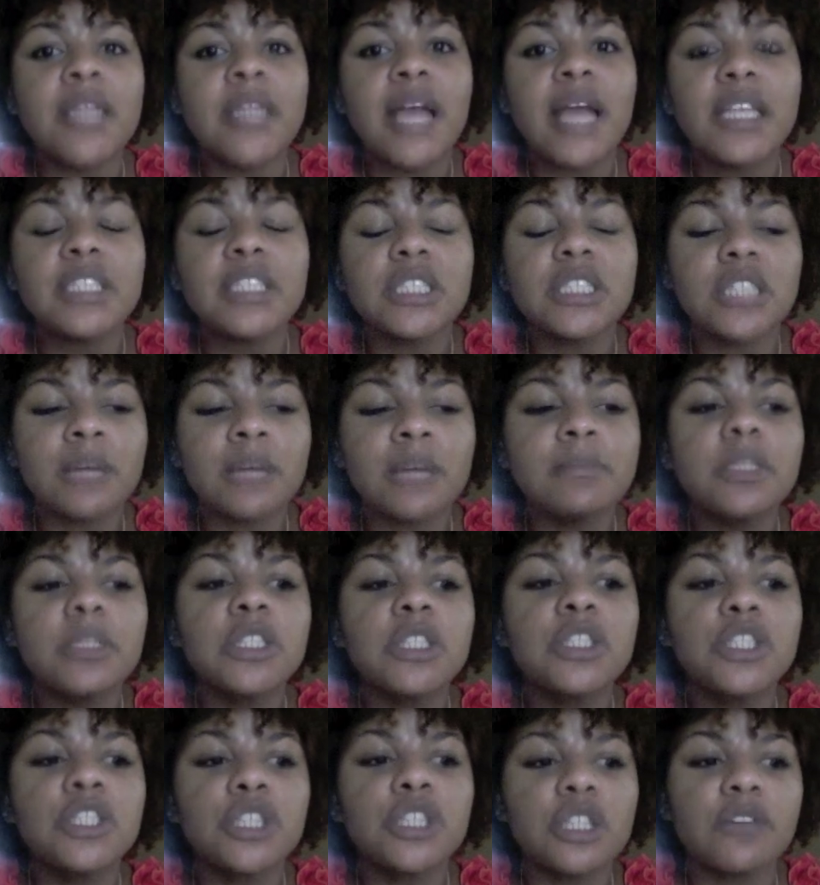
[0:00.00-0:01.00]
that
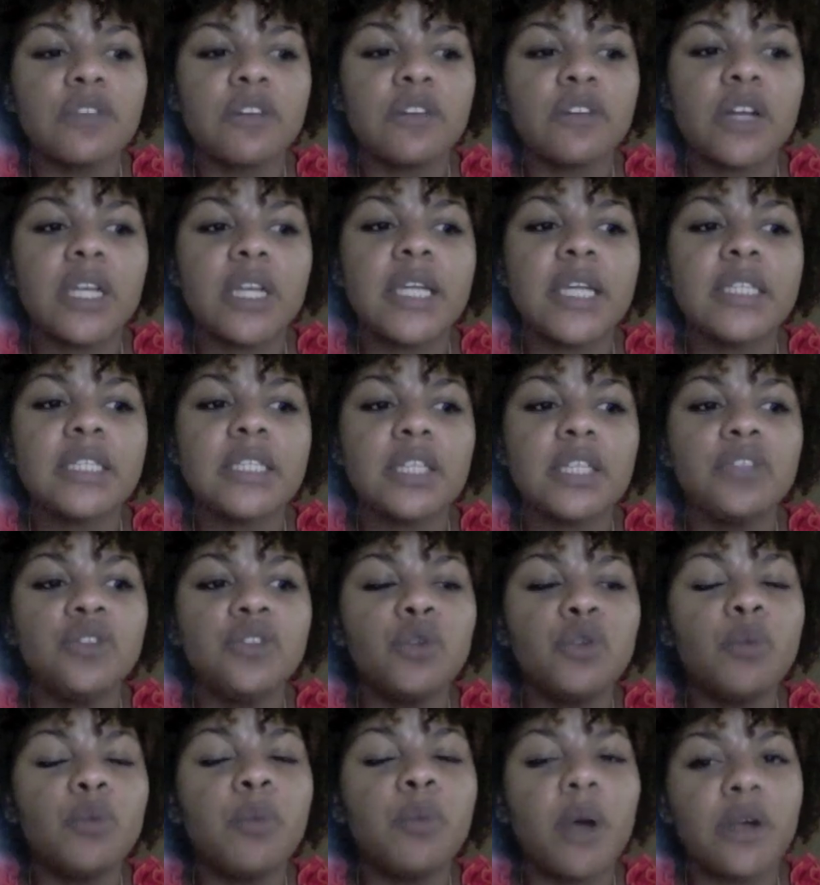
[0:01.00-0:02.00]
something should have clicked
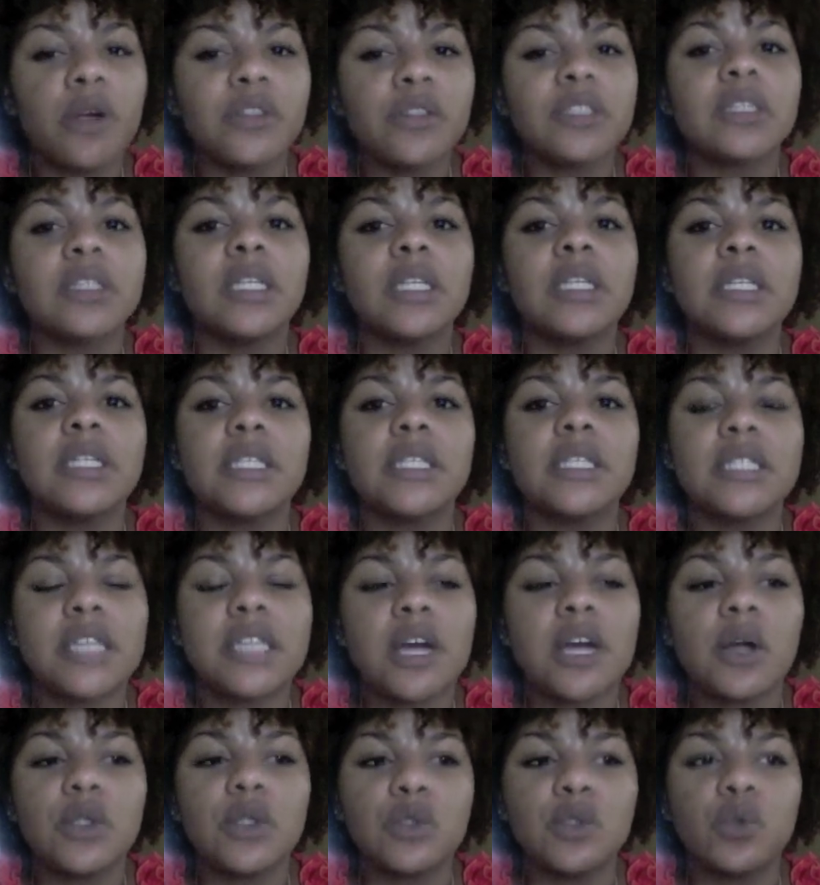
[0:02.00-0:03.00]
in you personally to
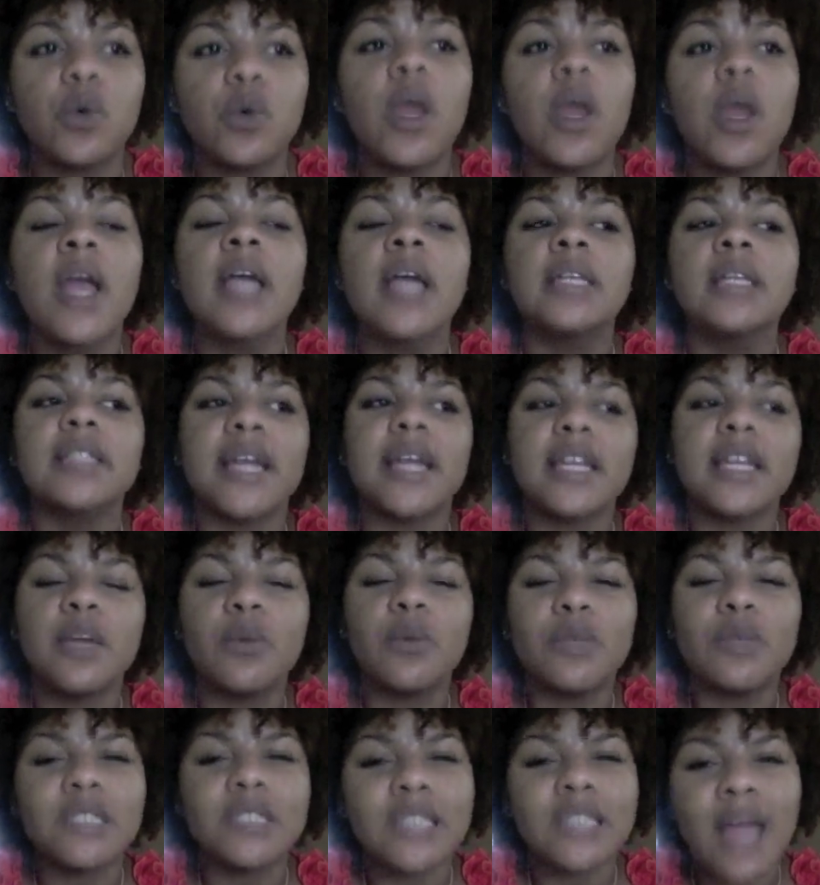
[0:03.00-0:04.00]
tell you that
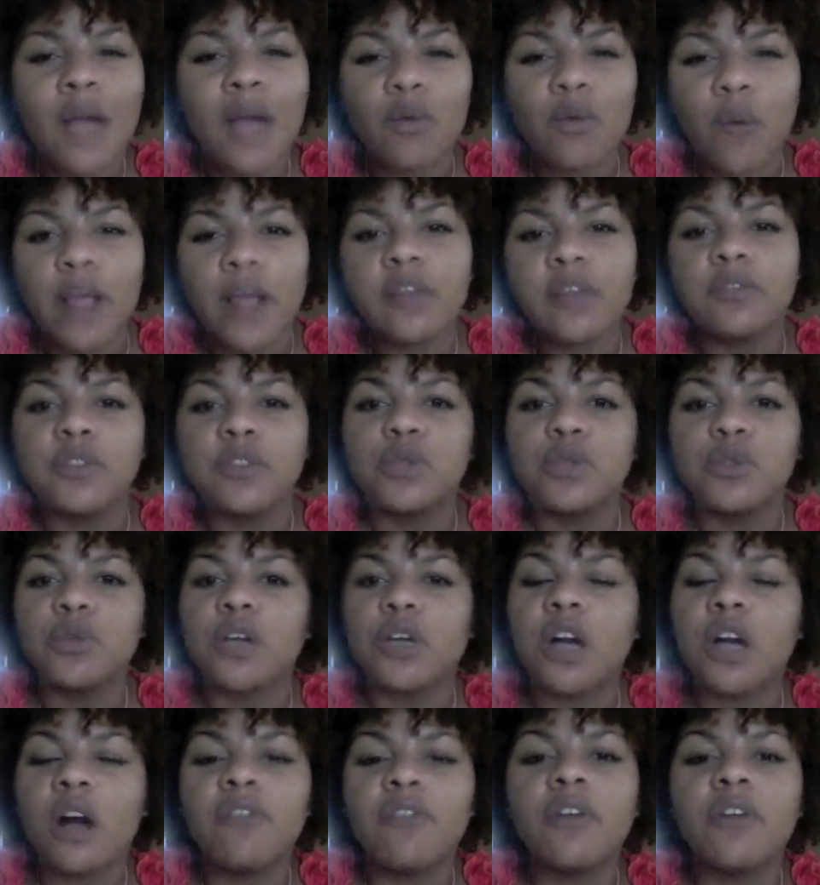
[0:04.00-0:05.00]
it was not right for you
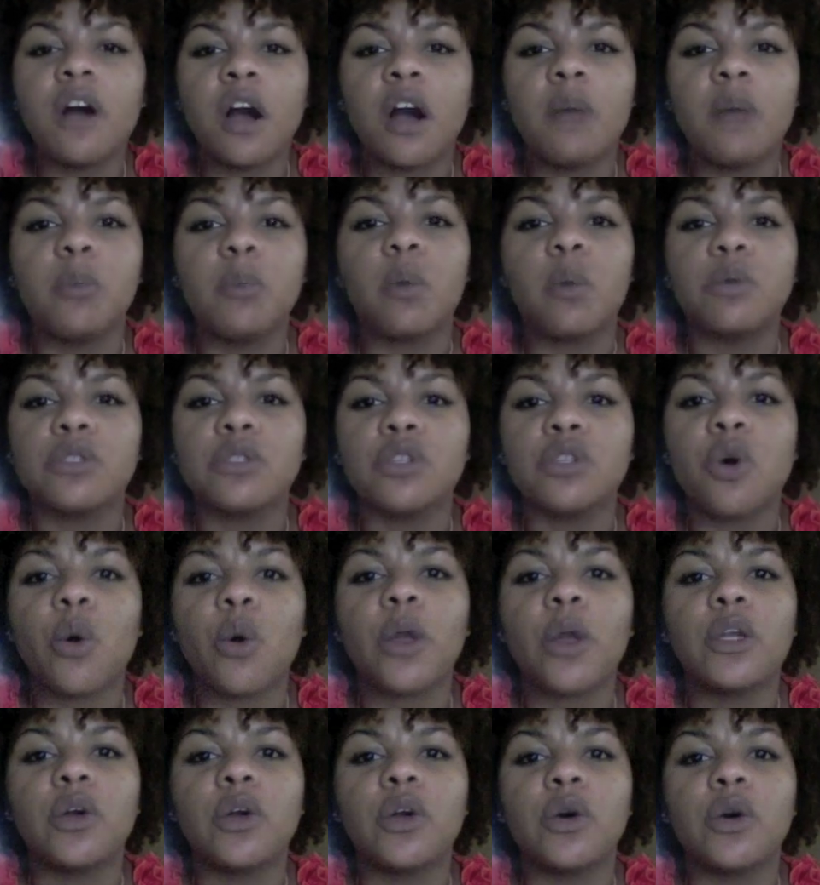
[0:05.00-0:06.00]
to cover up what was
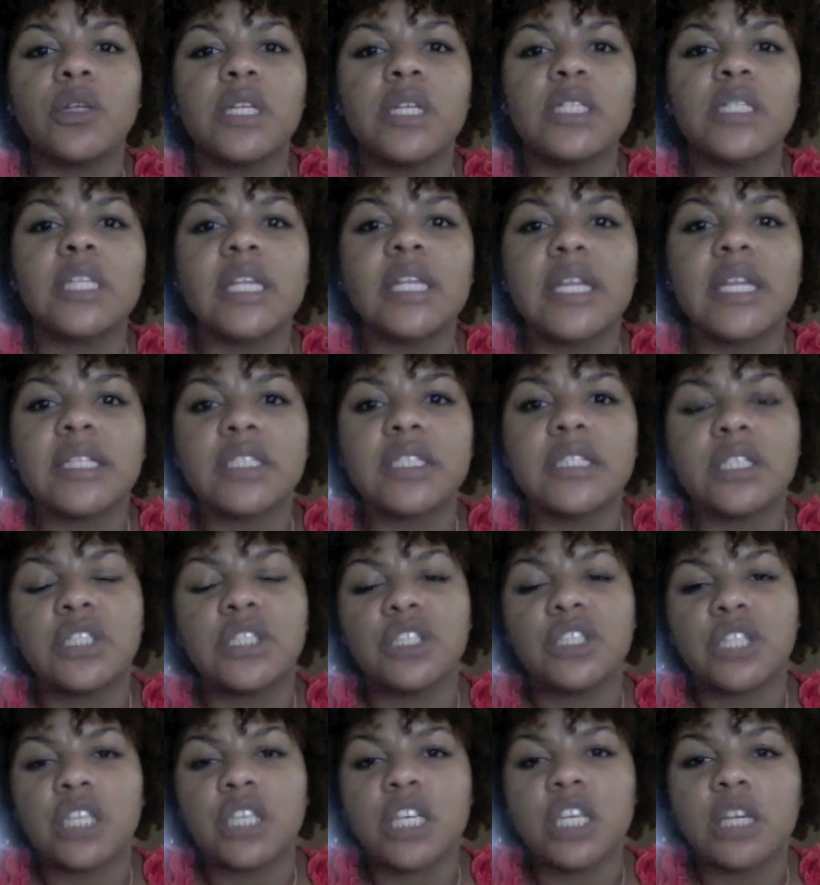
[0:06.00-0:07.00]
going on and to let
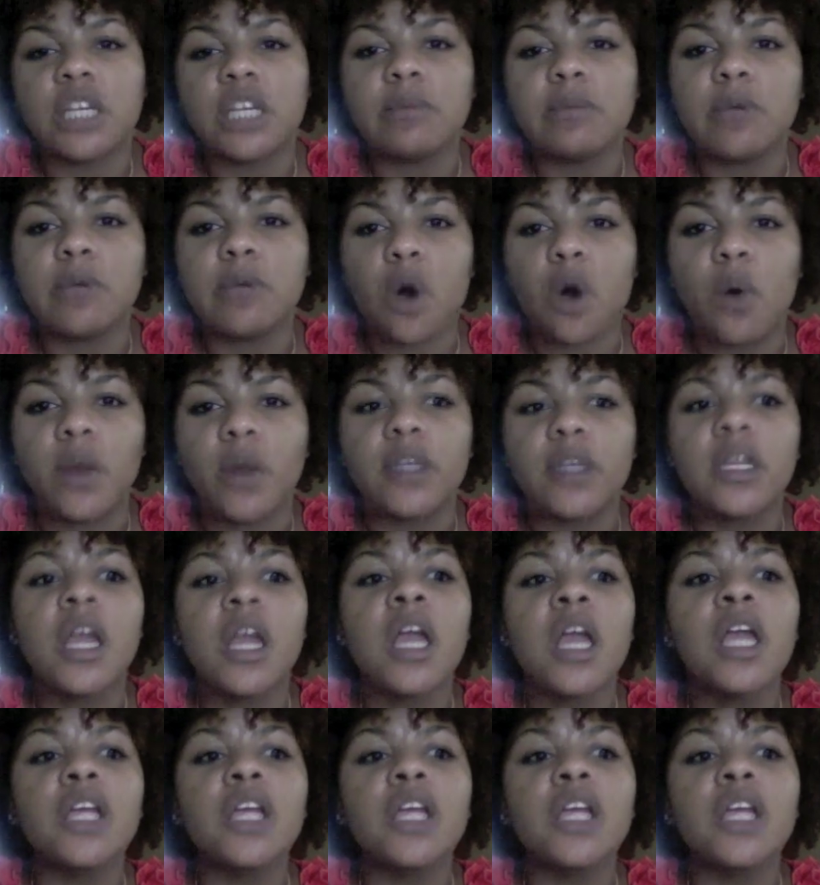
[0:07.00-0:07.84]
this shit keep going.